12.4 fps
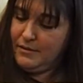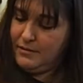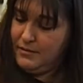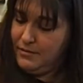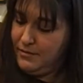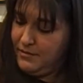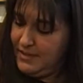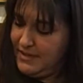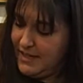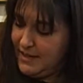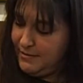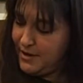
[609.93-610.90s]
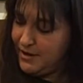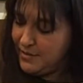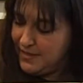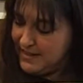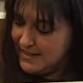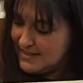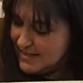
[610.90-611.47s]
Ooh, does anyone know what
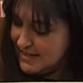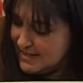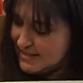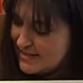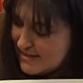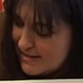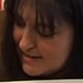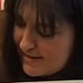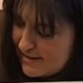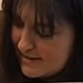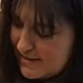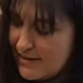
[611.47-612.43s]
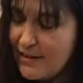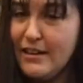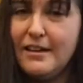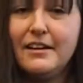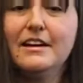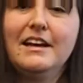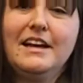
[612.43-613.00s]
this is?
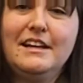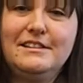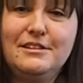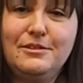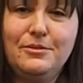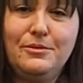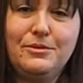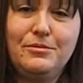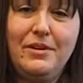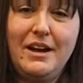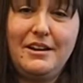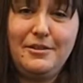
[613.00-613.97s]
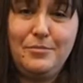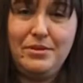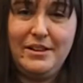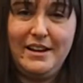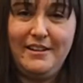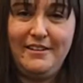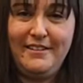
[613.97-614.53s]
It's an old record
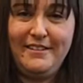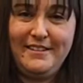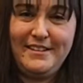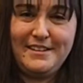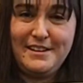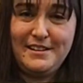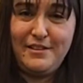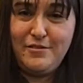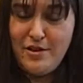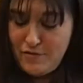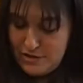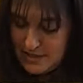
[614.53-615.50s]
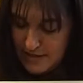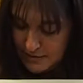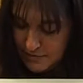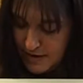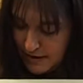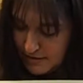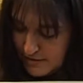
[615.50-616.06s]
player. Have you ever seen a
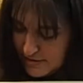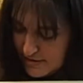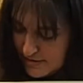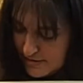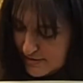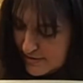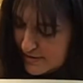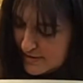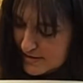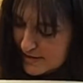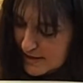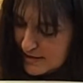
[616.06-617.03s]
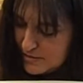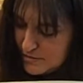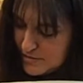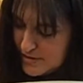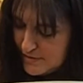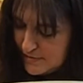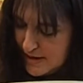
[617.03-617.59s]
record? This lady's
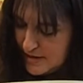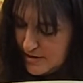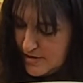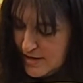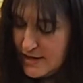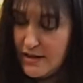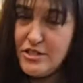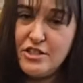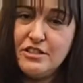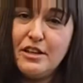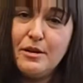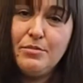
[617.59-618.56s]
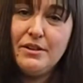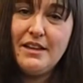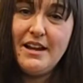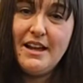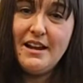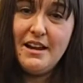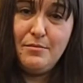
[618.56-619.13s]
holding a record and she's gonna put that
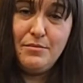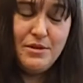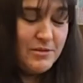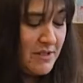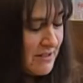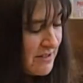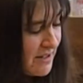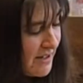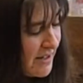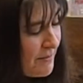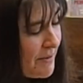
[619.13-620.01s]
on and music's gonna come